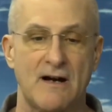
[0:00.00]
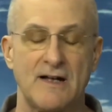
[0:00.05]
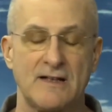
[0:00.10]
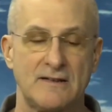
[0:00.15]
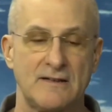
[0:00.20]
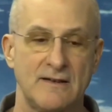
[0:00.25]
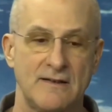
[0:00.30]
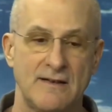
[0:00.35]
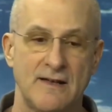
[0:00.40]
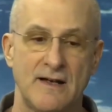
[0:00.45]

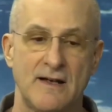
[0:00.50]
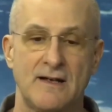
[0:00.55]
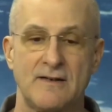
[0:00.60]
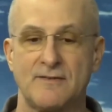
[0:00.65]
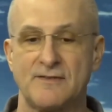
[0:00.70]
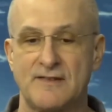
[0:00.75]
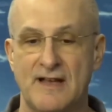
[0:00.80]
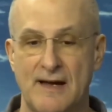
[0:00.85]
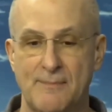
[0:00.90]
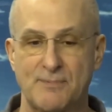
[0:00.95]
onto the
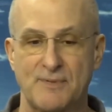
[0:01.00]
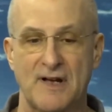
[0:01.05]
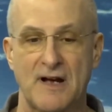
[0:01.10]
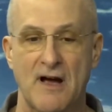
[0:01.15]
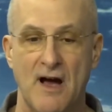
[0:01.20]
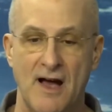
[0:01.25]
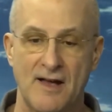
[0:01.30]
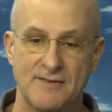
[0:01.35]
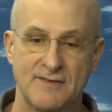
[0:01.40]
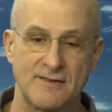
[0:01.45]
steppes of
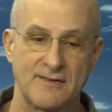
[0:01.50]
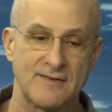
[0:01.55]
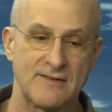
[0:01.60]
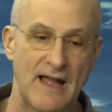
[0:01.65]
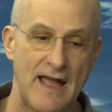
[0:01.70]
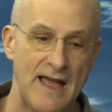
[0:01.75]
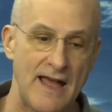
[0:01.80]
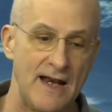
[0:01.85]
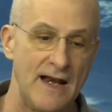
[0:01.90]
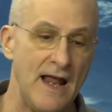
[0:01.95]

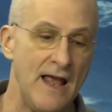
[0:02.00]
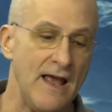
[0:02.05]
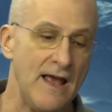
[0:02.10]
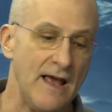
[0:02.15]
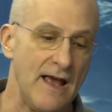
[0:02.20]
Kazakhstan,